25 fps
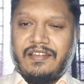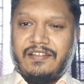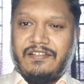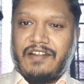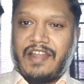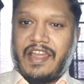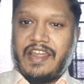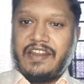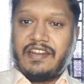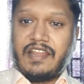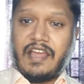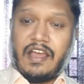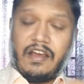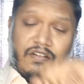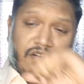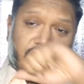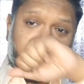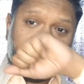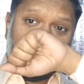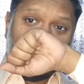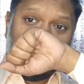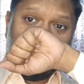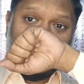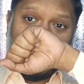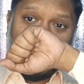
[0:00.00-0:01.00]
Right out
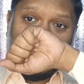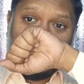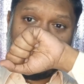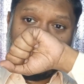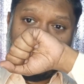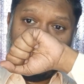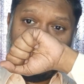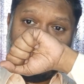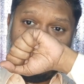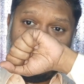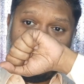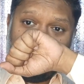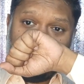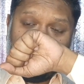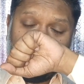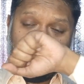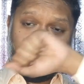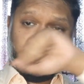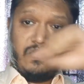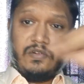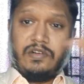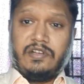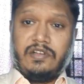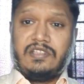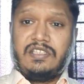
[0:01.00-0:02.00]
of the bat,
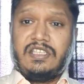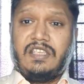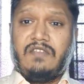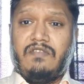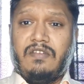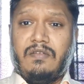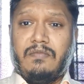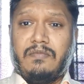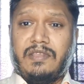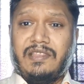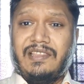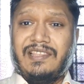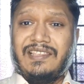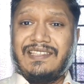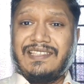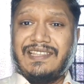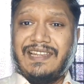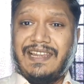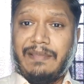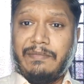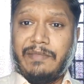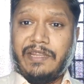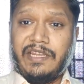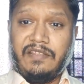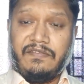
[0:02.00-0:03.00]
this one is giving me this
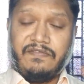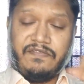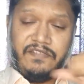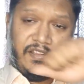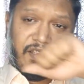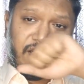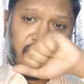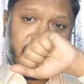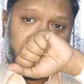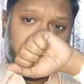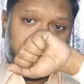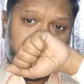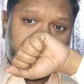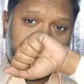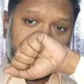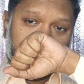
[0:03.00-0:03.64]
lemony feel.